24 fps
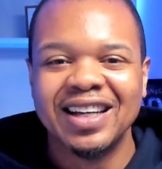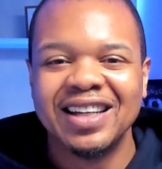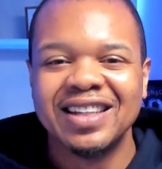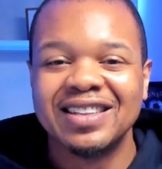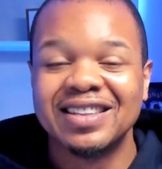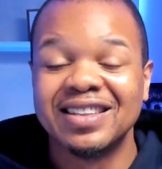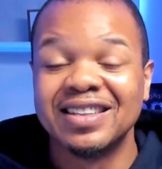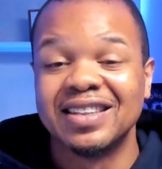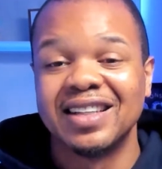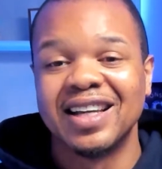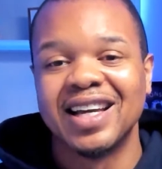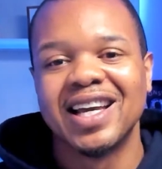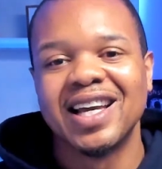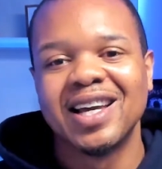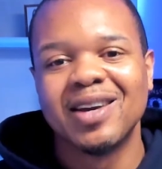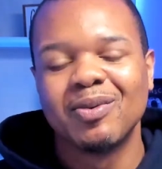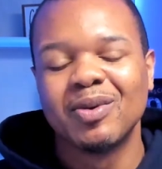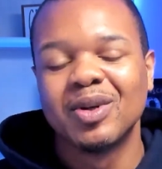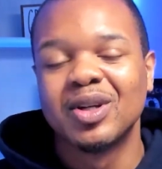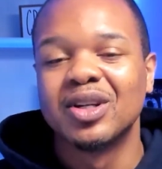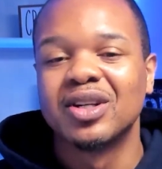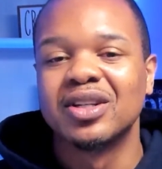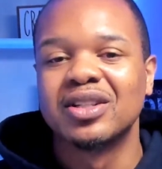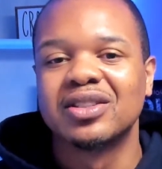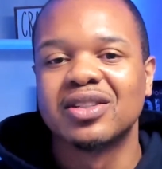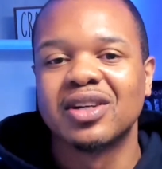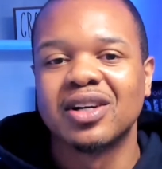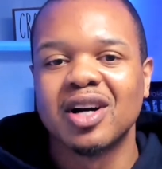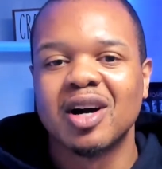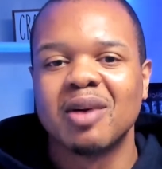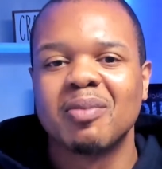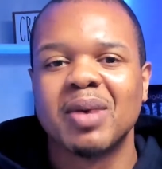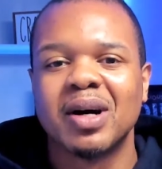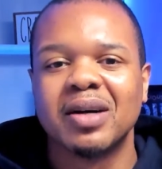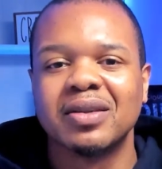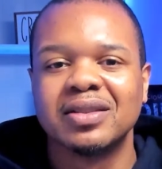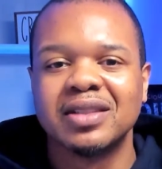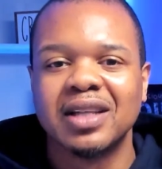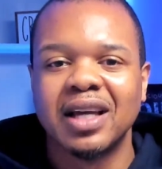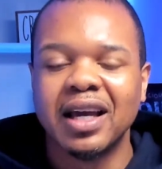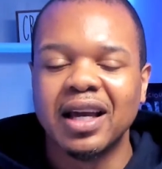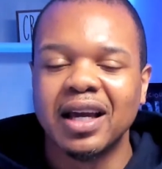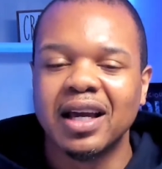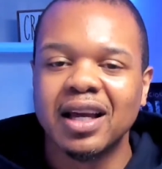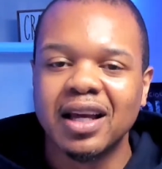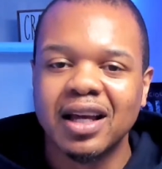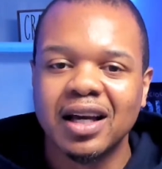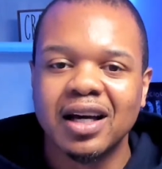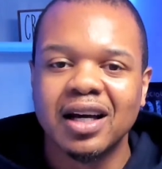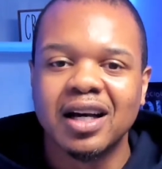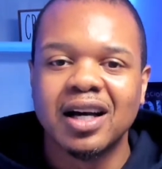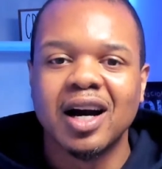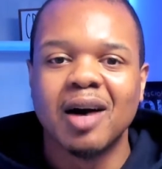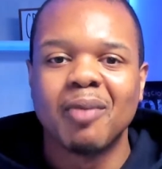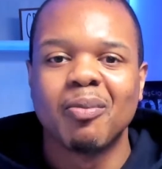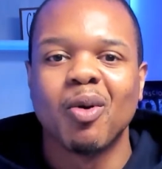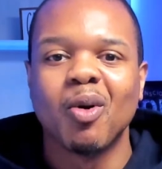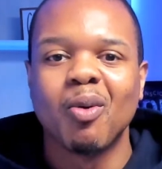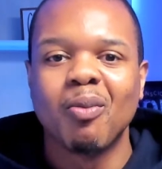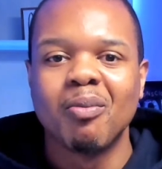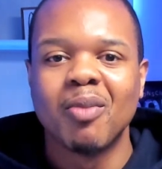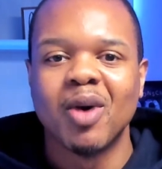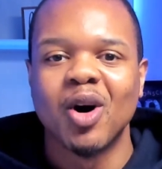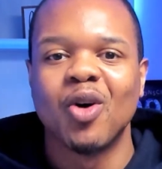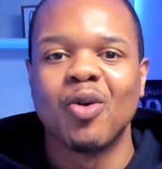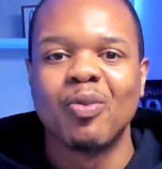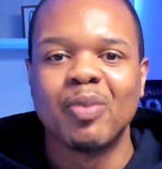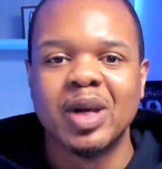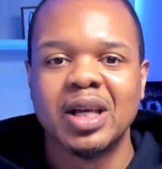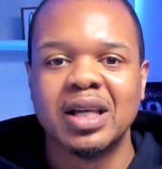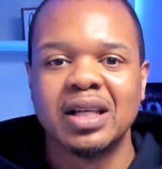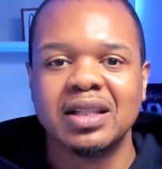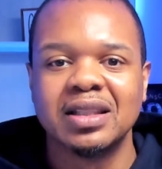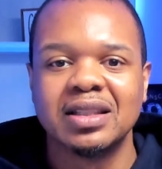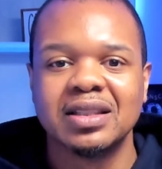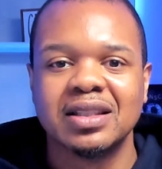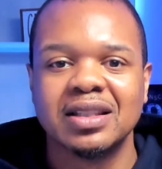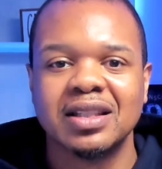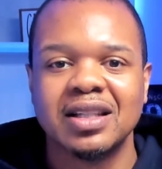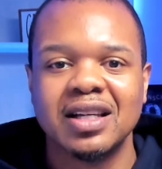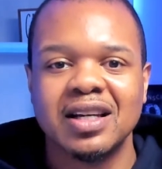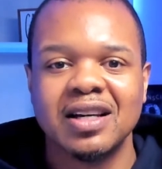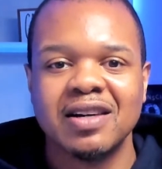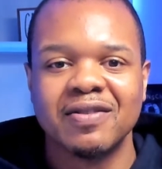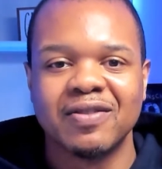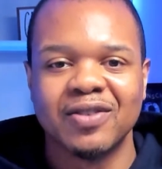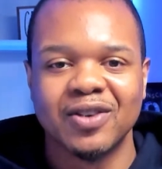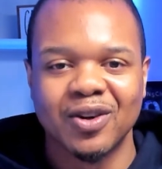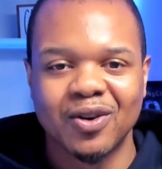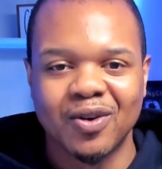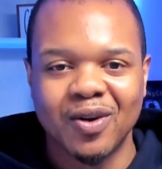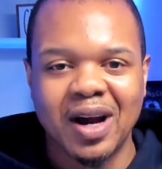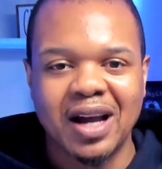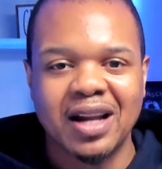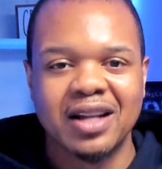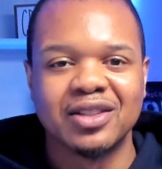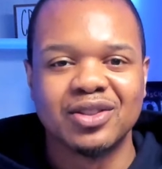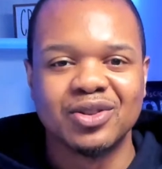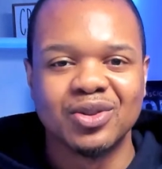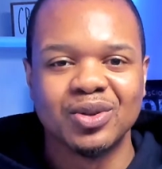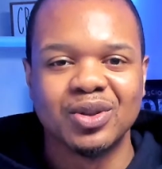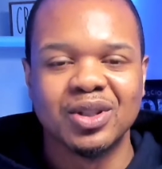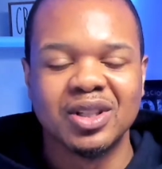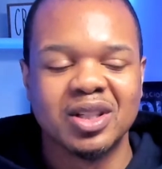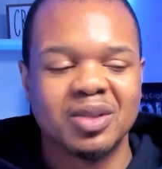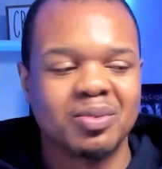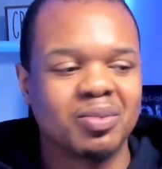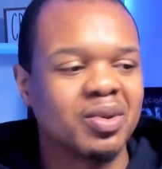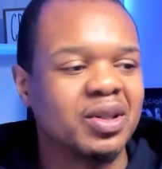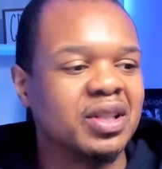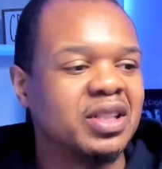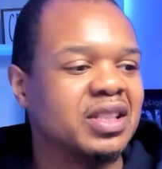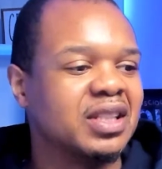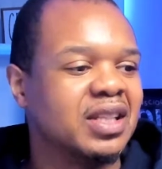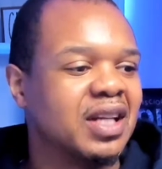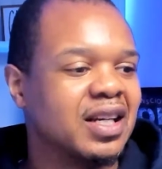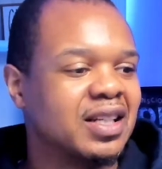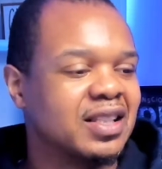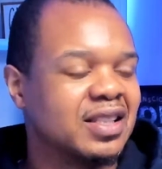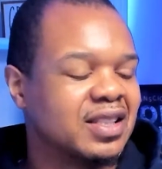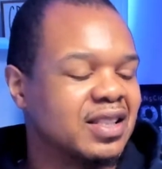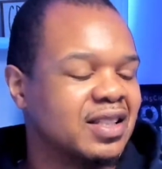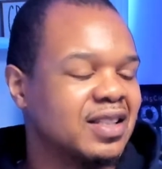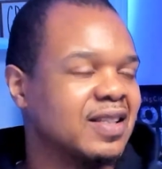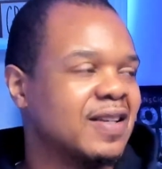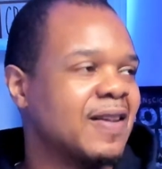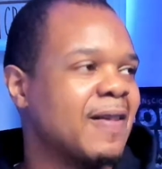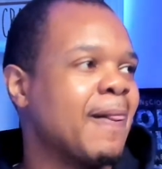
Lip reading: Today, we're going to talk about taking a couple moments for gratitude and appreciation.